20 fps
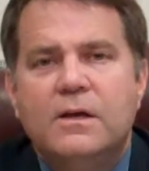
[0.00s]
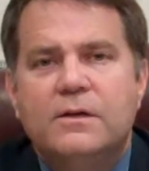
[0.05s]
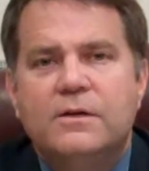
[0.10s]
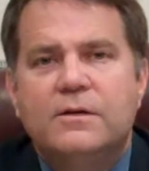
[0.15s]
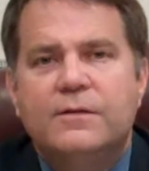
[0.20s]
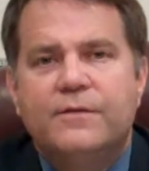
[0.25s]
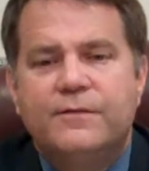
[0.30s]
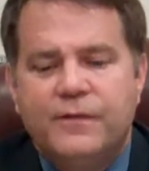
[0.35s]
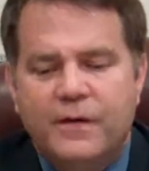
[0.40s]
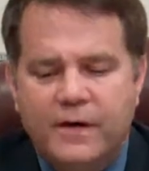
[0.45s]

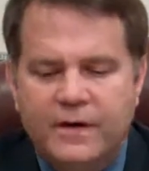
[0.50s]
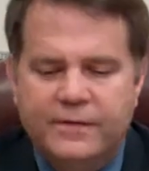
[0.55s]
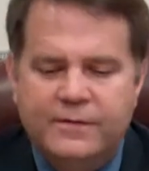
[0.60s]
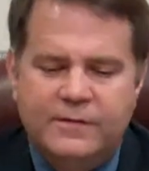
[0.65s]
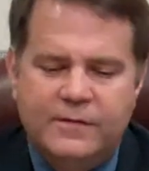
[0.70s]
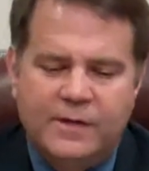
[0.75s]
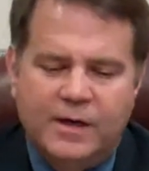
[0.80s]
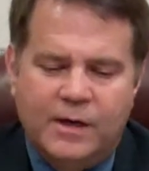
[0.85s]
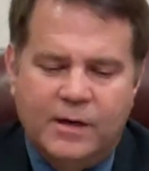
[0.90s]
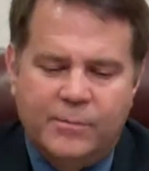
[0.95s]
to
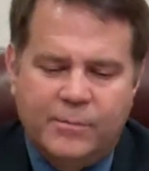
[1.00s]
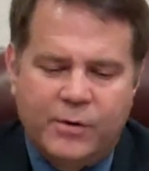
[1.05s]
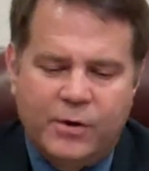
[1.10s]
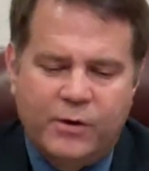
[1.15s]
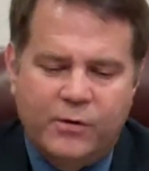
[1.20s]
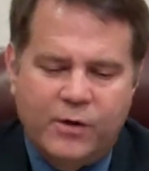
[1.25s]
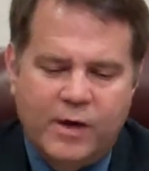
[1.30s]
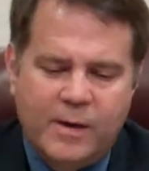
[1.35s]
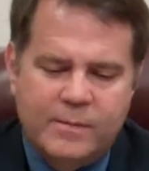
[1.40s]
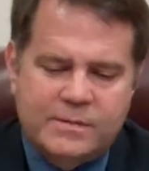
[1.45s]
fund
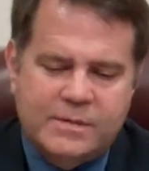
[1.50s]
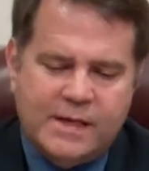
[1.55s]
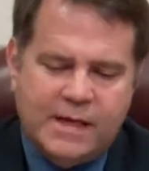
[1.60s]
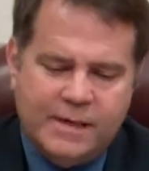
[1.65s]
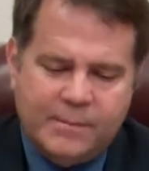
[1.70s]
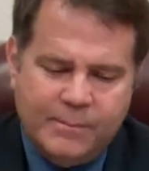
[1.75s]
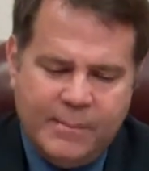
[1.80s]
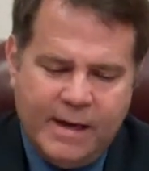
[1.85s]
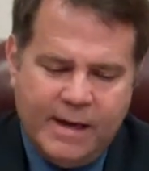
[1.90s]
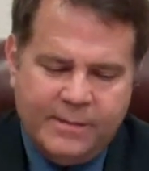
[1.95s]
programs
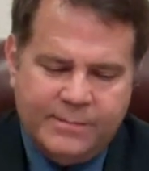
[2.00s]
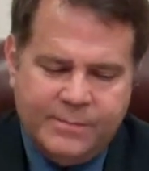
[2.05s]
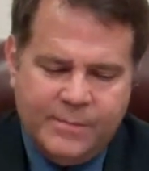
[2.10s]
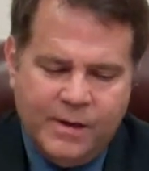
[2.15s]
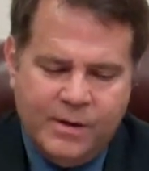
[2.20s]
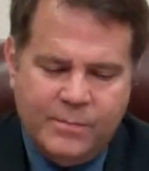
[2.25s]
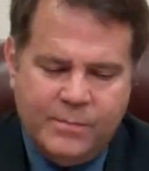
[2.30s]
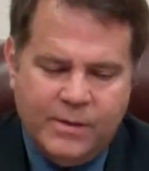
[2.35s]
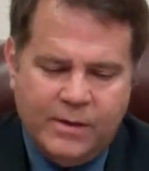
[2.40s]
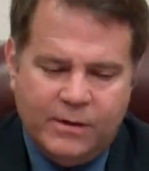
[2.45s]
like Mountain
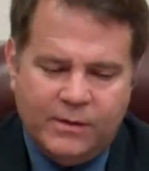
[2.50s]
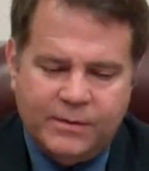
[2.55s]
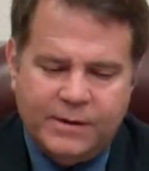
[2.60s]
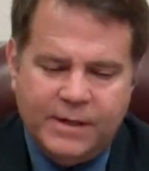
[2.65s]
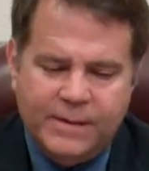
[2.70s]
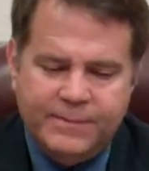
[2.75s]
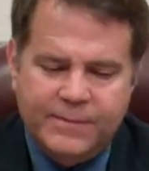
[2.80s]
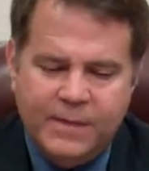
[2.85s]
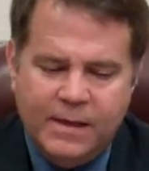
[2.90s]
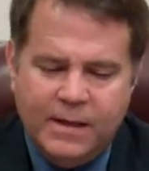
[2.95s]

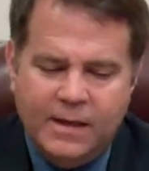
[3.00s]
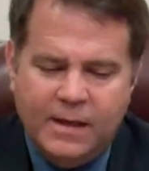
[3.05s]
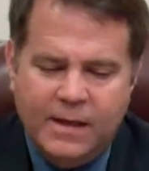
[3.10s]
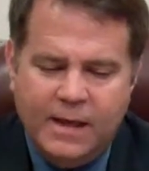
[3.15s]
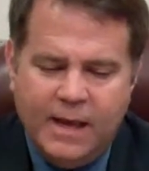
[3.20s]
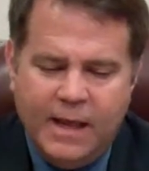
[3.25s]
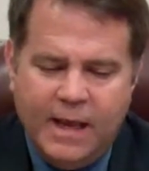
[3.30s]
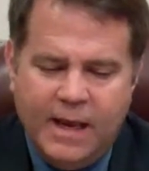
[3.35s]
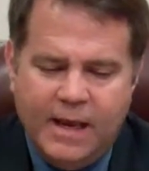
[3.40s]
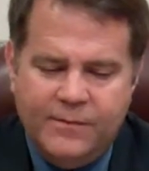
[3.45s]
Mobility
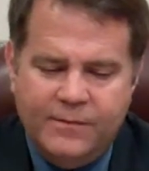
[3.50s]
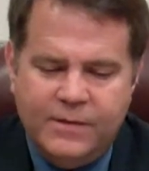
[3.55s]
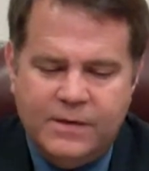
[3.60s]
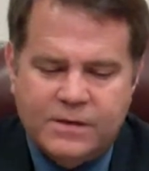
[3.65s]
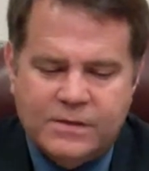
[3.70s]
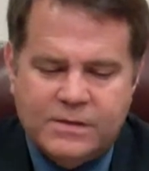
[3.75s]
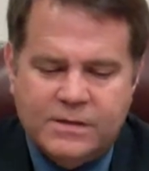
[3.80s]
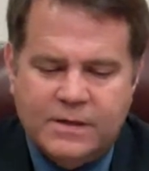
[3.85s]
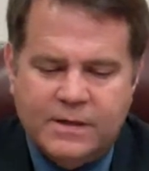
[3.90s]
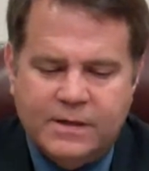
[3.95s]
and
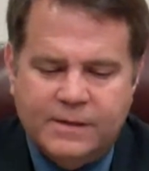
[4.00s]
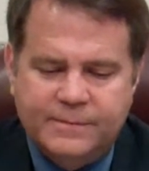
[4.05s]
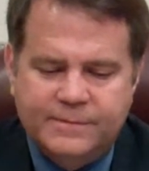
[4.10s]
this